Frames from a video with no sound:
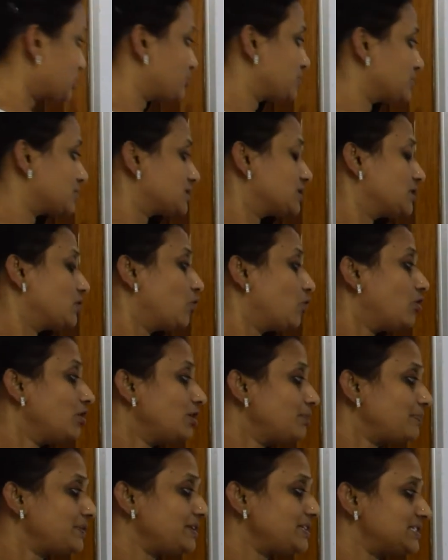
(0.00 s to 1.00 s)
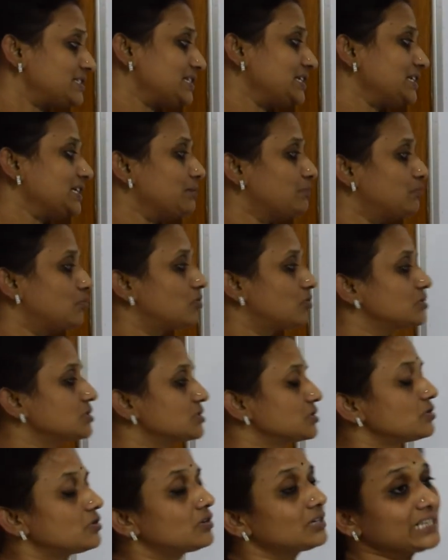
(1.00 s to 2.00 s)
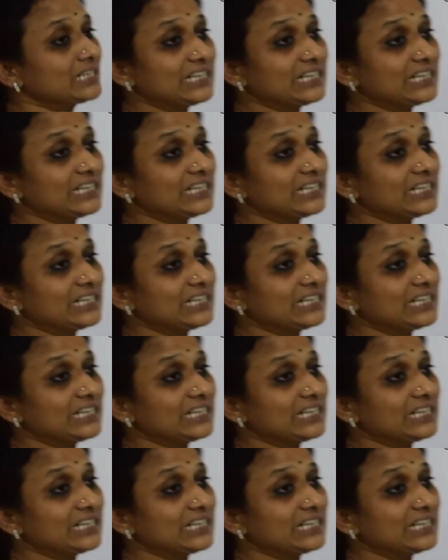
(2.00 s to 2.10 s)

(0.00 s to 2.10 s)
to this. All PCl bonds are not